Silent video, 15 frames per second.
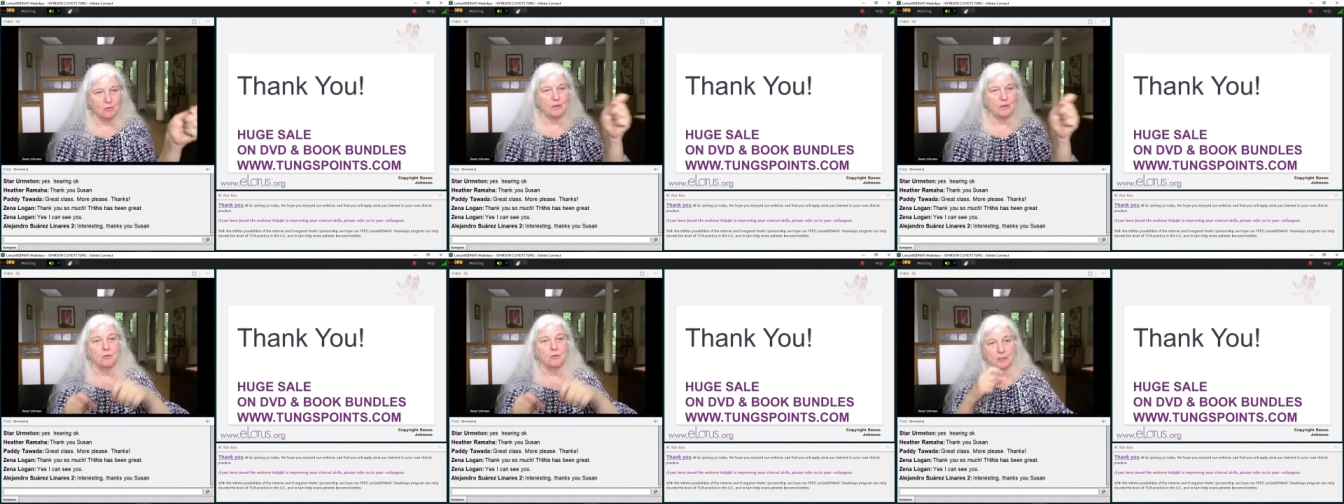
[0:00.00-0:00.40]

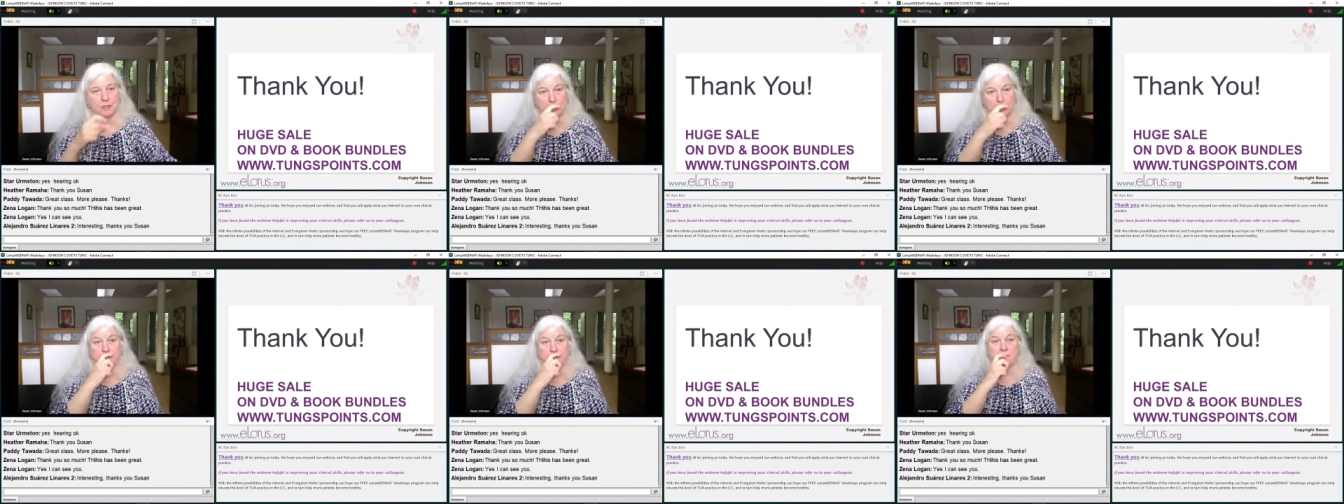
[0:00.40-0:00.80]
wheel with
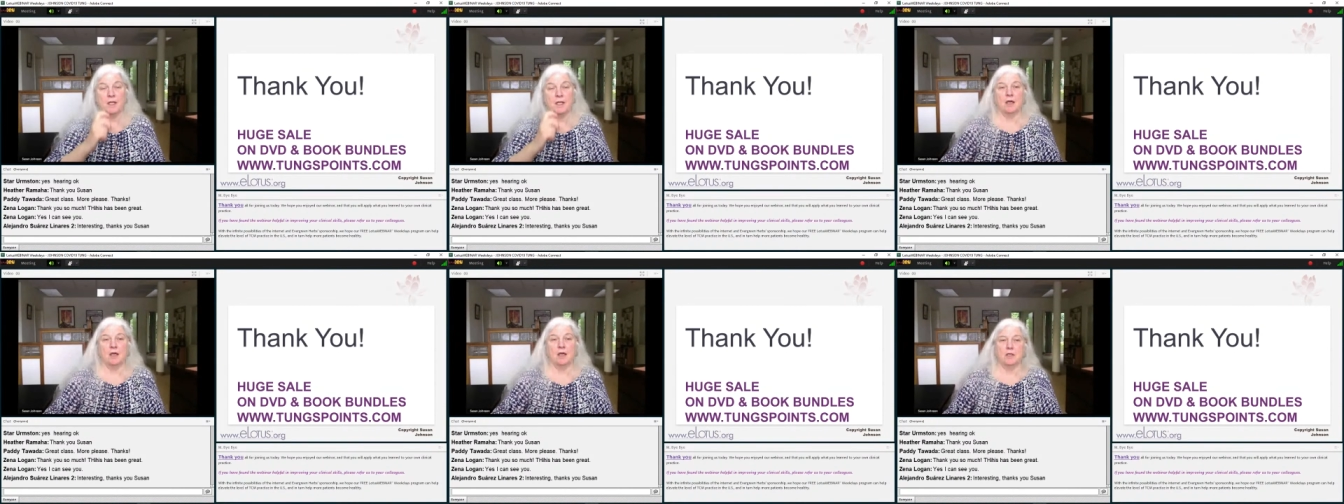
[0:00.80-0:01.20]
it.
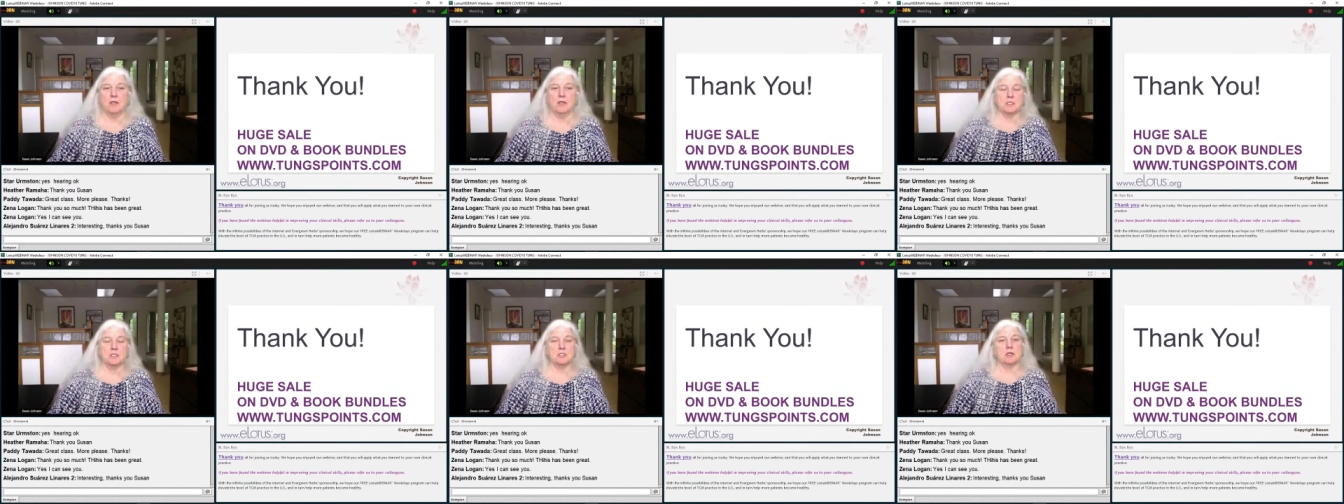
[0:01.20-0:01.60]

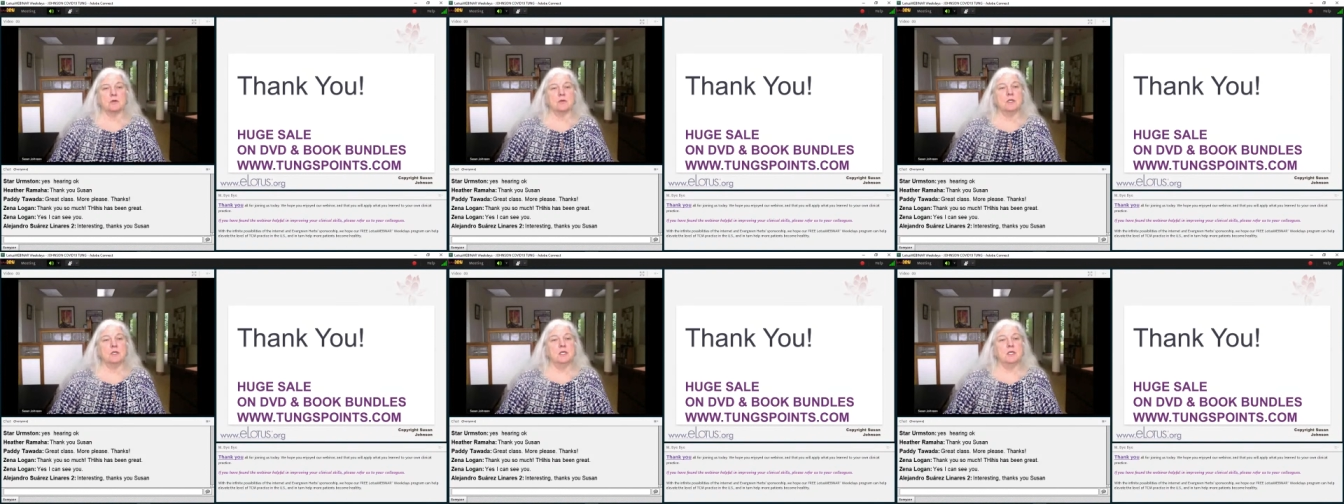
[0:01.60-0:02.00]
Okay,
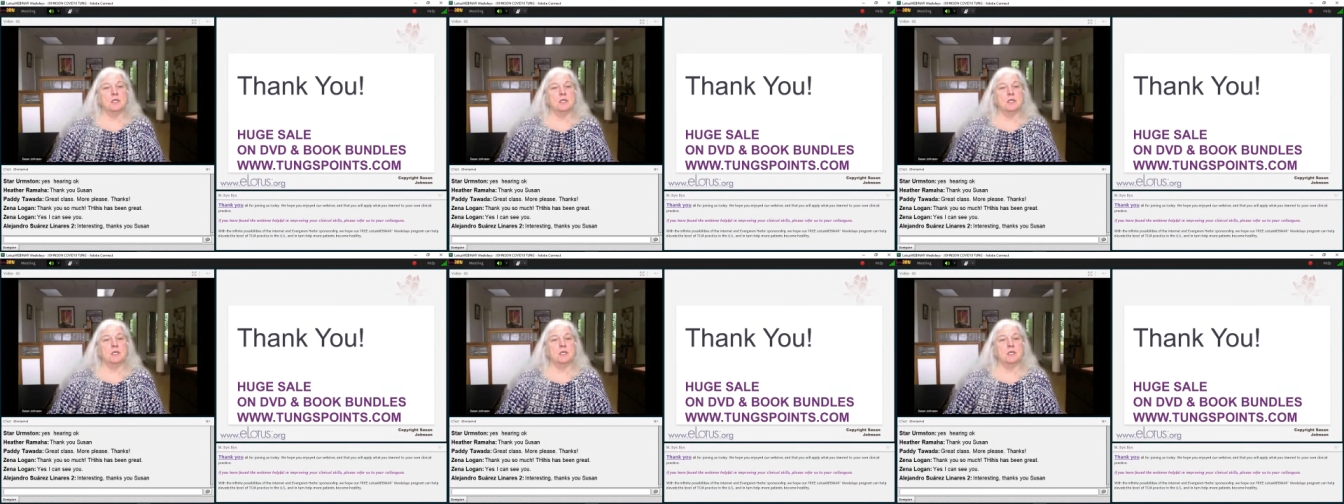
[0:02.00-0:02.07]
so